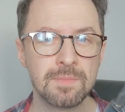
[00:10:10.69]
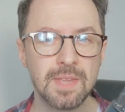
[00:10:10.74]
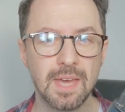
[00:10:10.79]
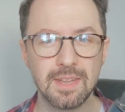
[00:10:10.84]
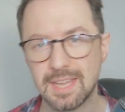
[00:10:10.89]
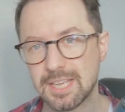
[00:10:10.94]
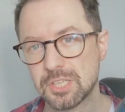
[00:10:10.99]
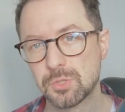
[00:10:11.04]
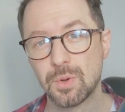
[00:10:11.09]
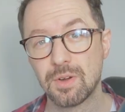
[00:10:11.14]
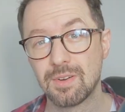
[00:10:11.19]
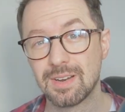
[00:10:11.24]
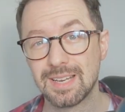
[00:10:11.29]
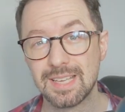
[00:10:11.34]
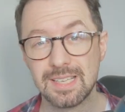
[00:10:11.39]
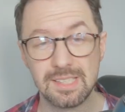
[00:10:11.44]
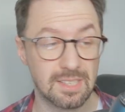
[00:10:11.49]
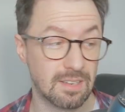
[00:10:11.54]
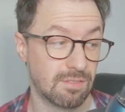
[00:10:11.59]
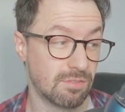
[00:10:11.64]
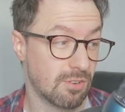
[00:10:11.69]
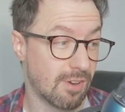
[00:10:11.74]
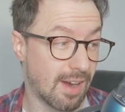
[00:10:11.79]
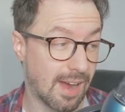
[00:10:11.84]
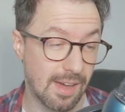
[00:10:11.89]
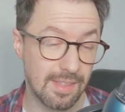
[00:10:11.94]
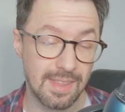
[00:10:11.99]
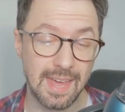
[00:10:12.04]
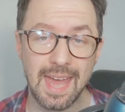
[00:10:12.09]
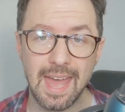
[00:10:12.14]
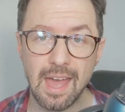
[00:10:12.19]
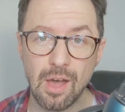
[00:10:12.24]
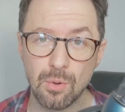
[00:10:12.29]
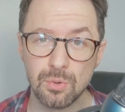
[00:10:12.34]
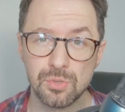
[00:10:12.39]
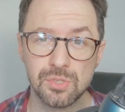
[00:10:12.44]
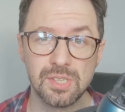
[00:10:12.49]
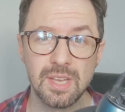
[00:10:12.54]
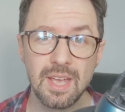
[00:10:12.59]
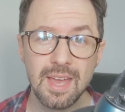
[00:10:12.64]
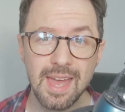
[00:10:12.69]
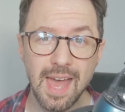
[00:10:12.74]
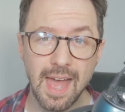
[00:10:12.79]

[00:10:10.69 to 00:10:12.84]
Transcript: And that's where at least if you're out of the house